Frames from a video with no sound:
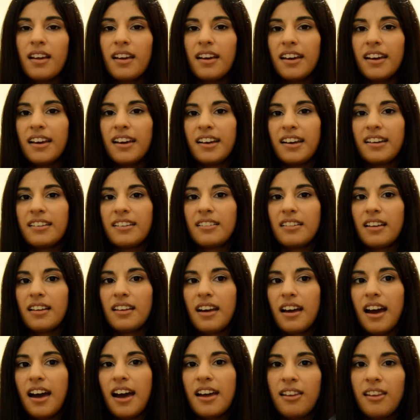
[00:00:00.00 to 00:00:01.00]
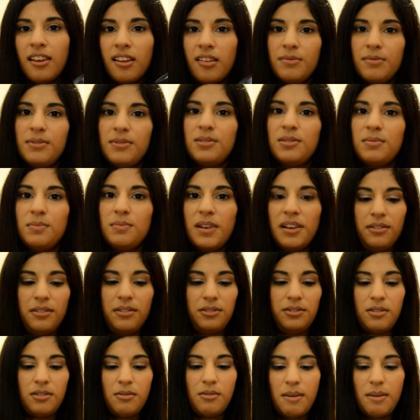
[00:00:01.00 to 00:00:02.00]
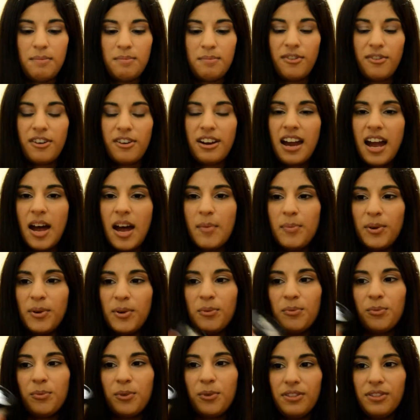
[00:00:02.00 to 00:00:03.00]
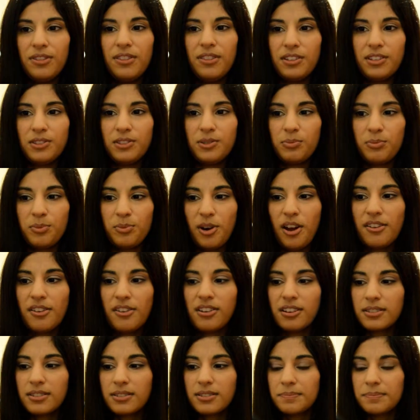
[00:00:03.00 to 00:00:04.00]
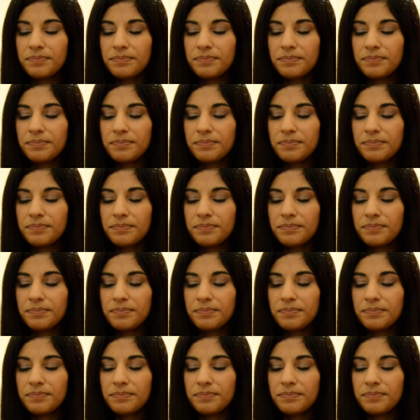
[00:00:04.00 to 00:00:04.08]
and I love the smell, so I'm very happy with this product.